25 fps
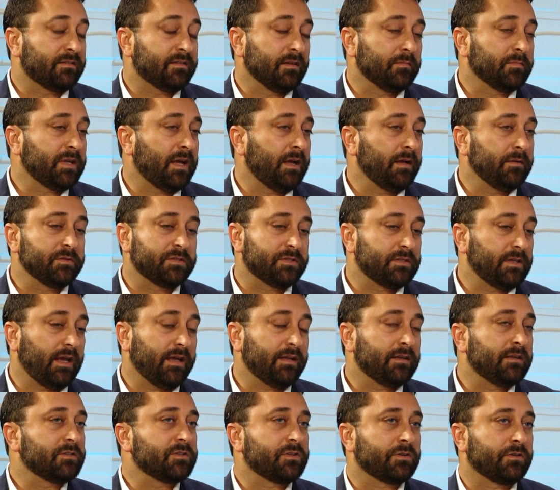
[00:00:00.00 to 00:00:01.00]
sometimes
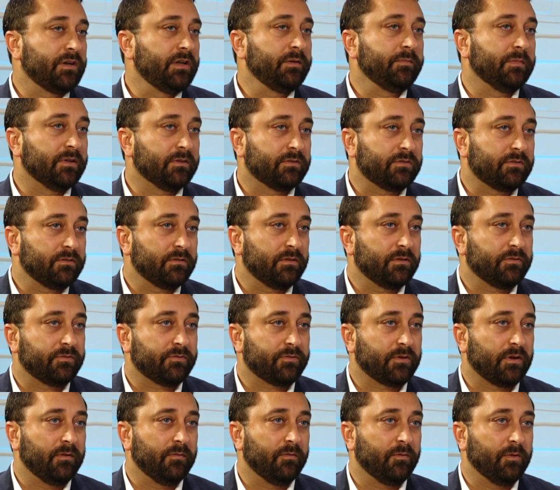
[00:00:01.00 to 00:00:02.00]
had disagreements
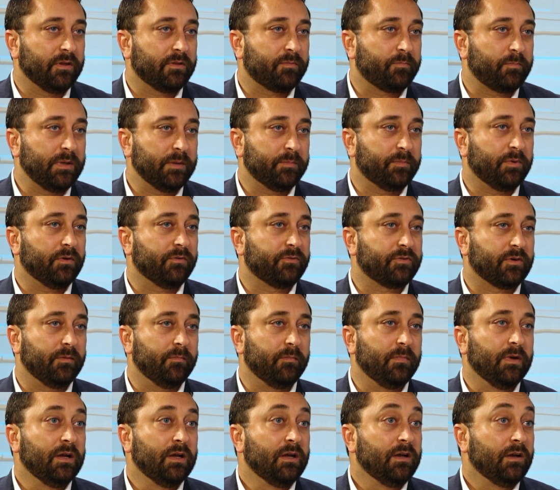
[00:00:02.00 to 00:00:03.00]
with people
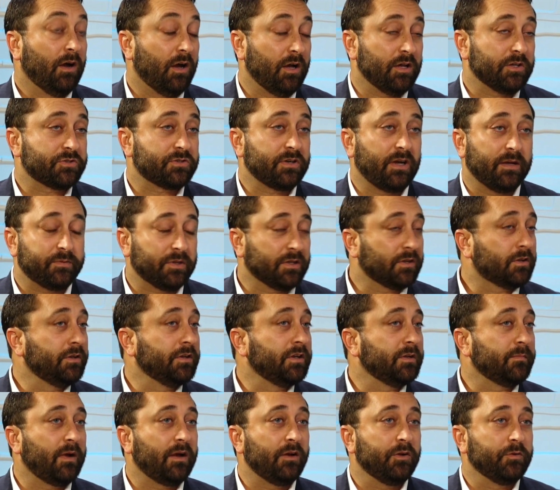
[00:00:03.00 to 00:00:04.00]
from all stripes,
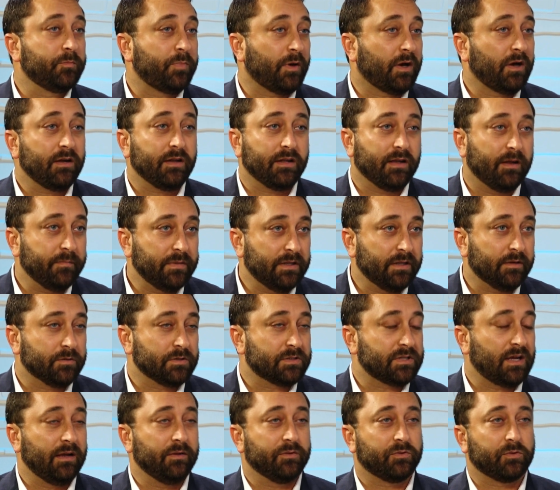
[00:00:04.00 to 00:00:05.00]
including my own party. I mean, there were
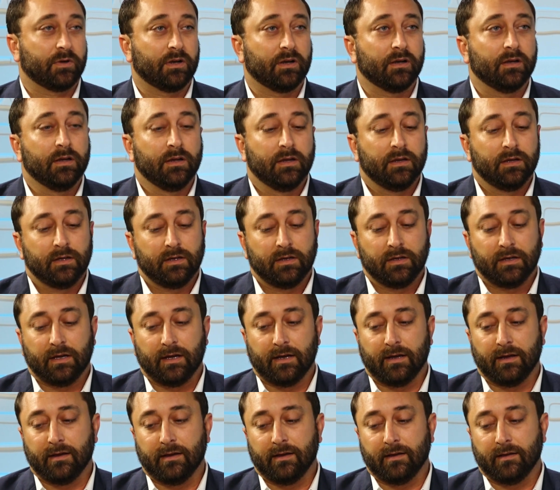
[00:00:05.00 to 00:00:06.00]
times where
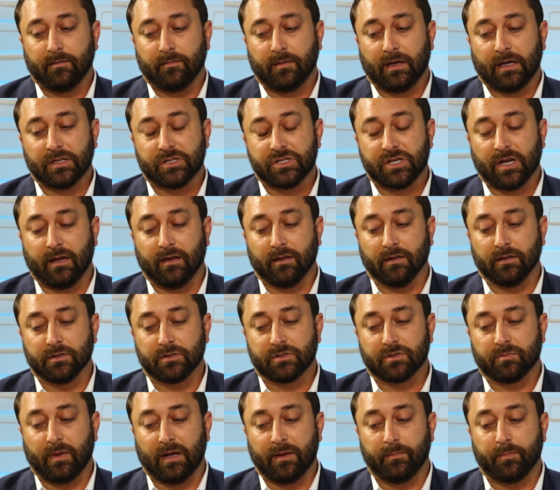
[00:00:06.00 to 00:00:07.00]
I
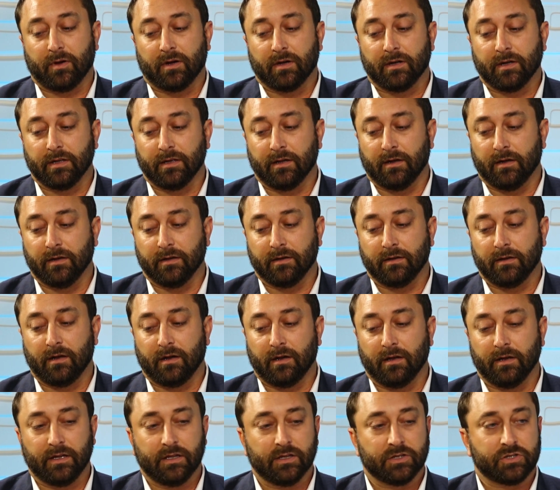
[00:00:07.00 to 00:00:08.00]
challenged my party
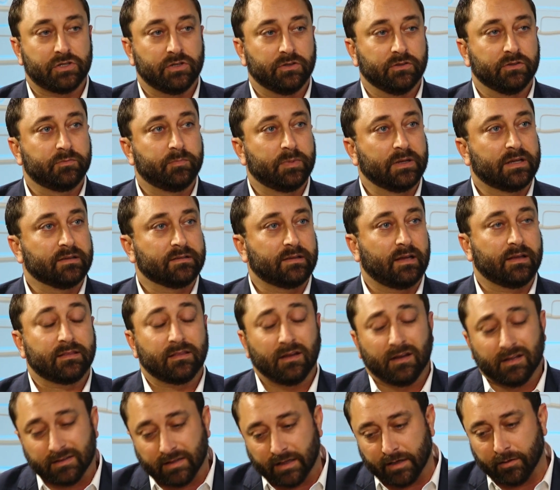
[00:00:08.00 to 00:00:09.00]
on issues because I
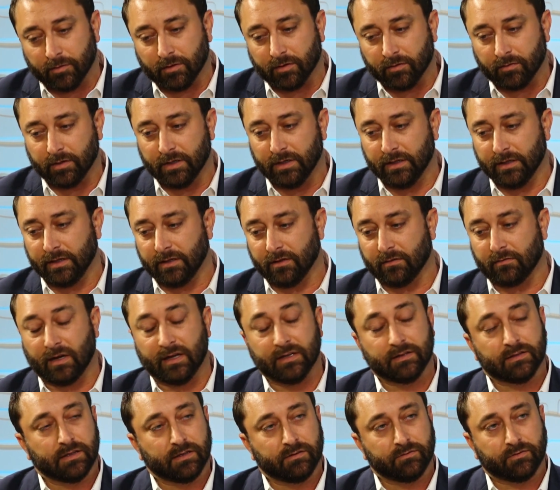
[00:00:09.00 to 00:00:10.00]
thought they were really the
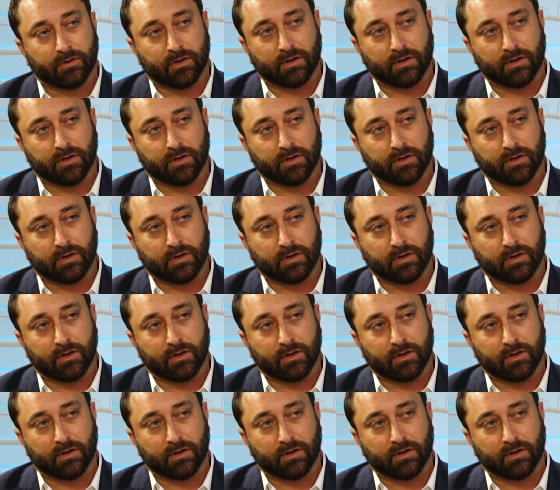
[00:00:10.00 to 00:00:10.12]
right thing for